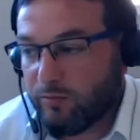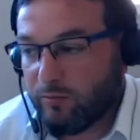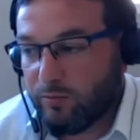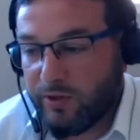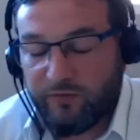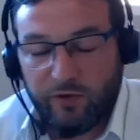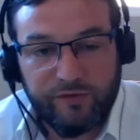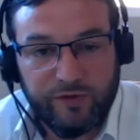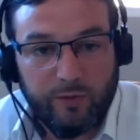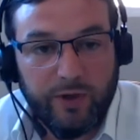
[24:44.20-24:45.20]
we've
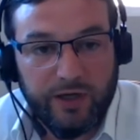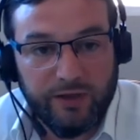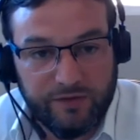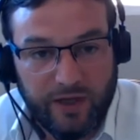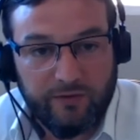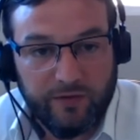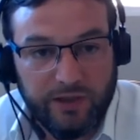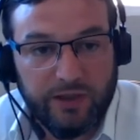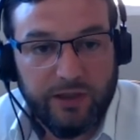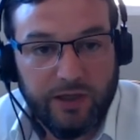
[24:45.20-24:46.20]
also witnessed that
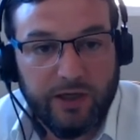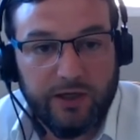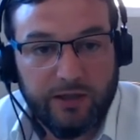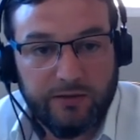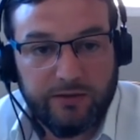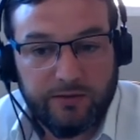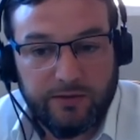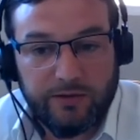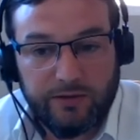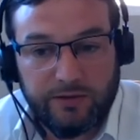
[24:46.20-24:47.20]
really.
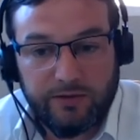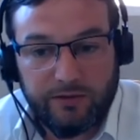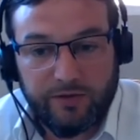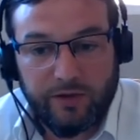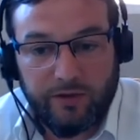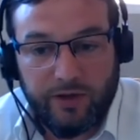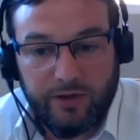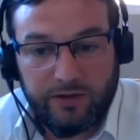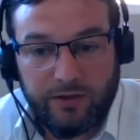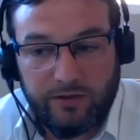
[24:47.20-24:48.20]
So I
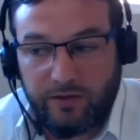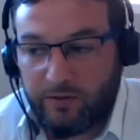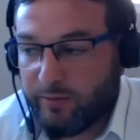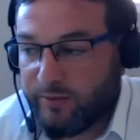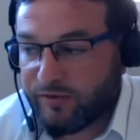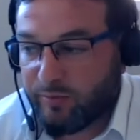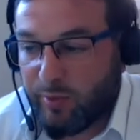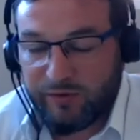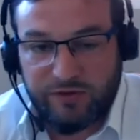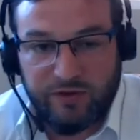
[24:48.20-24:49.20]
think that there will be some
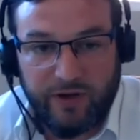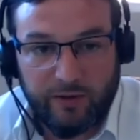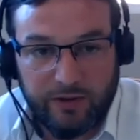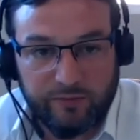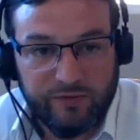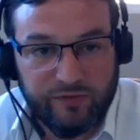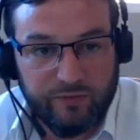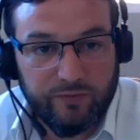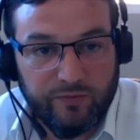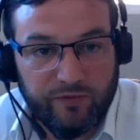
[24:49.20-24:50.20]
positive outcomes
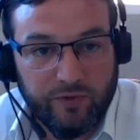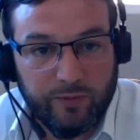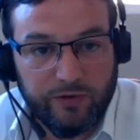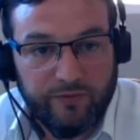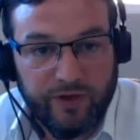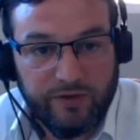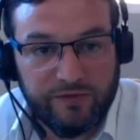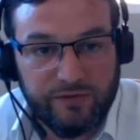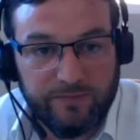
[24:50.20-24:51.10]
from all of this.